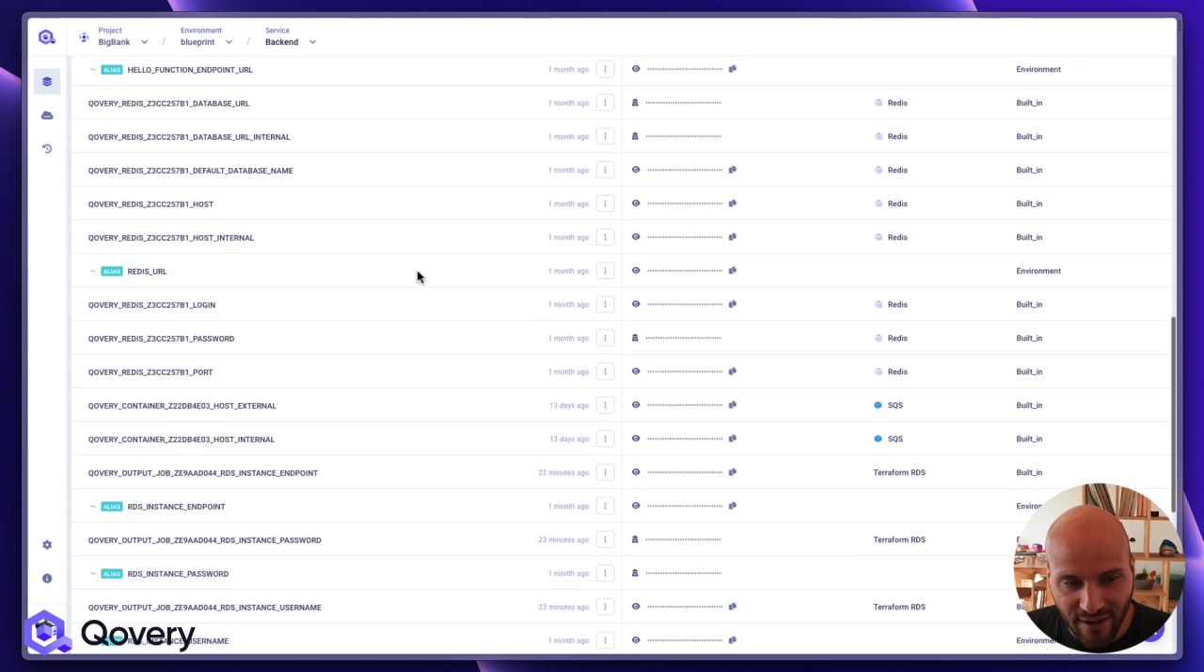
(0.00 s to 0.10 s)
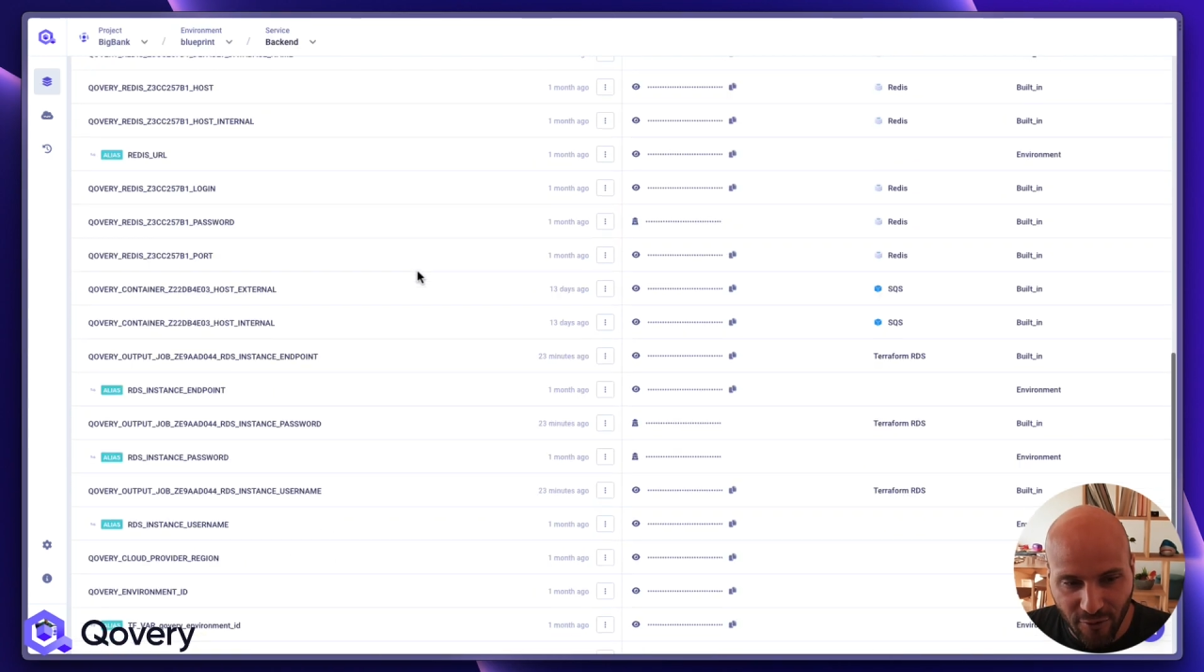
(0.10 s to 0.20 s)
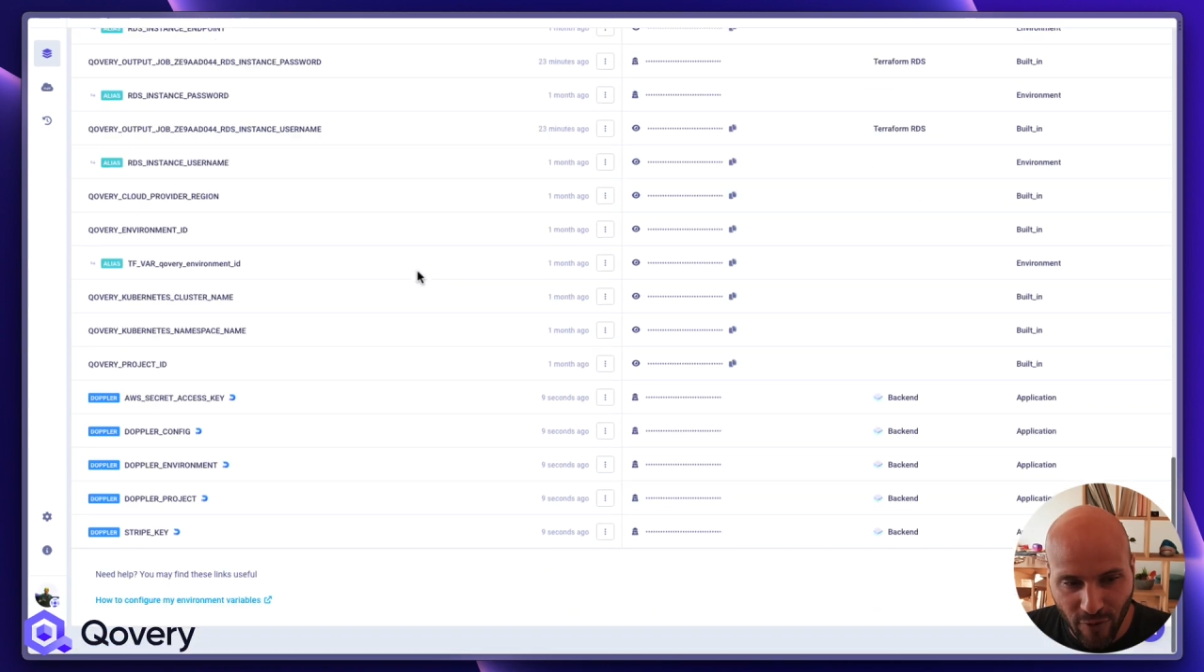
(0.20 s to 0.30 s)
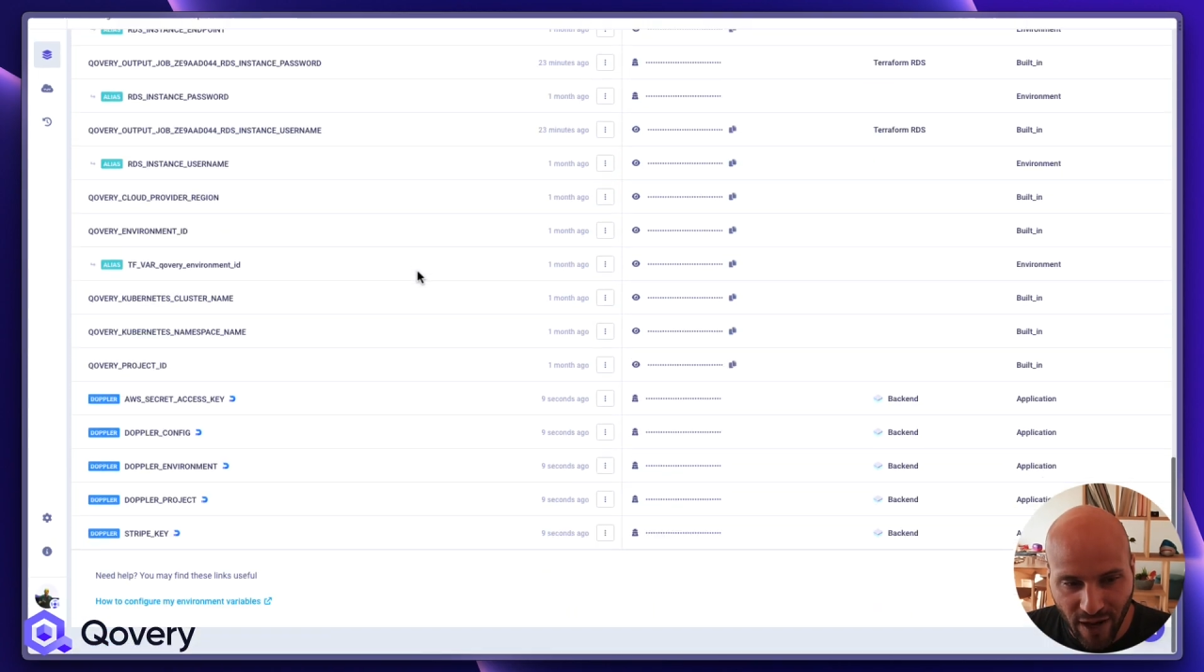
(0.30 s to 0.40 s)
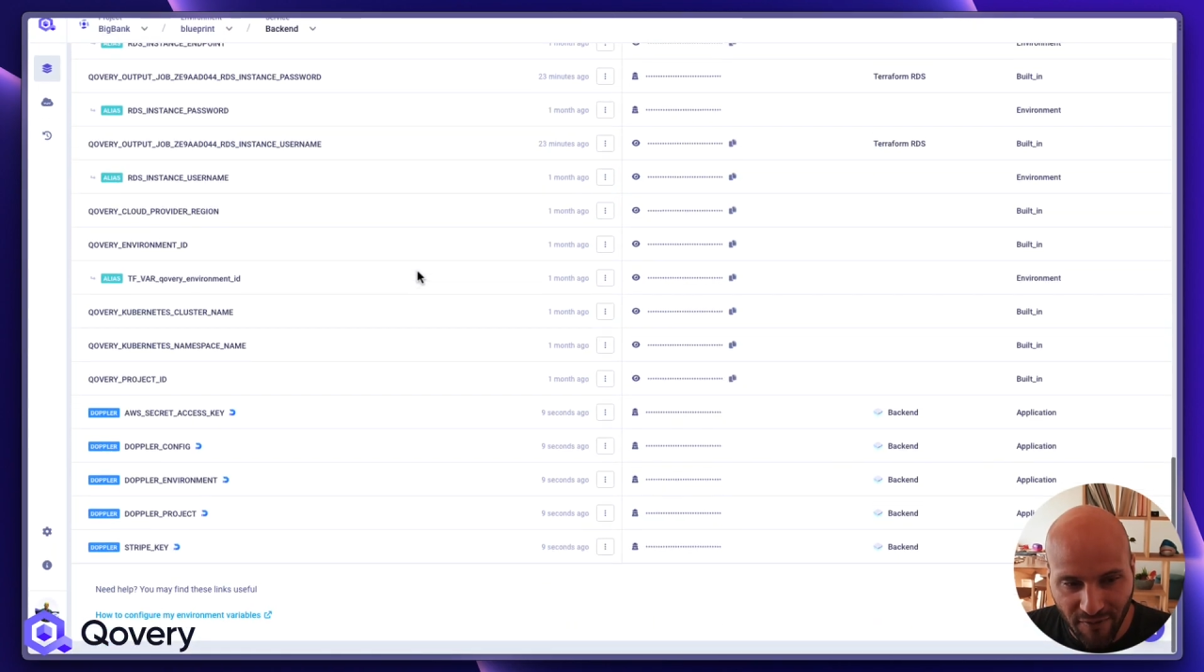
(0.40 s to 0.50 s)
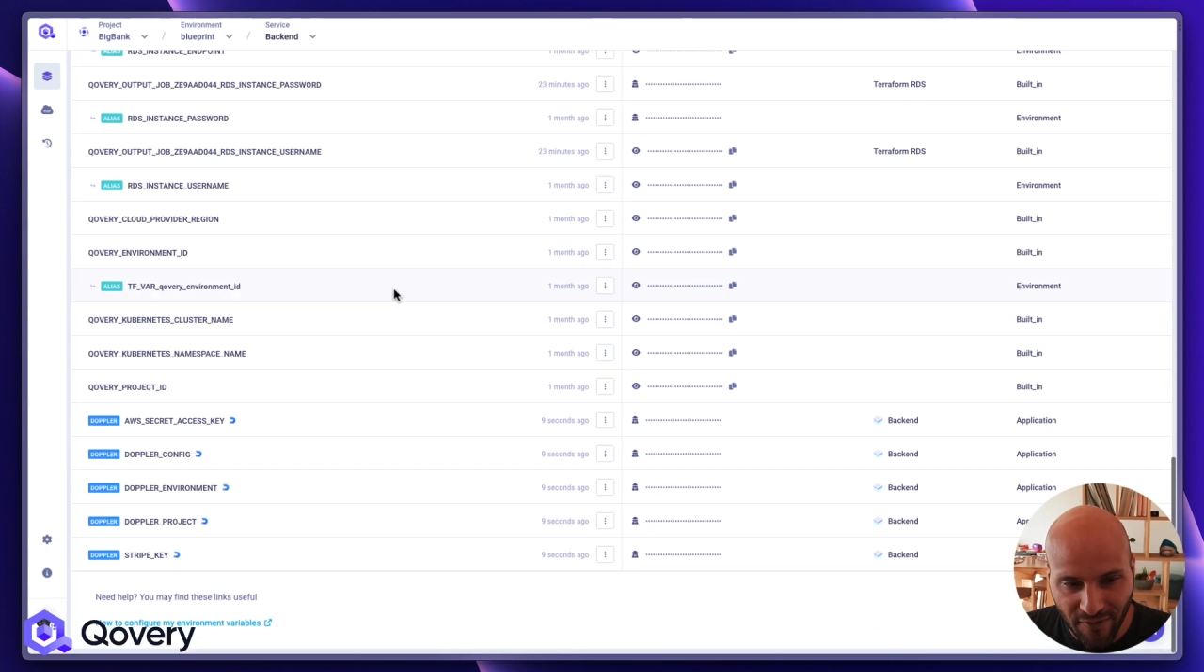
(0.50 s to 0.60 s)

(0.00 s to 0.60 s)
that we have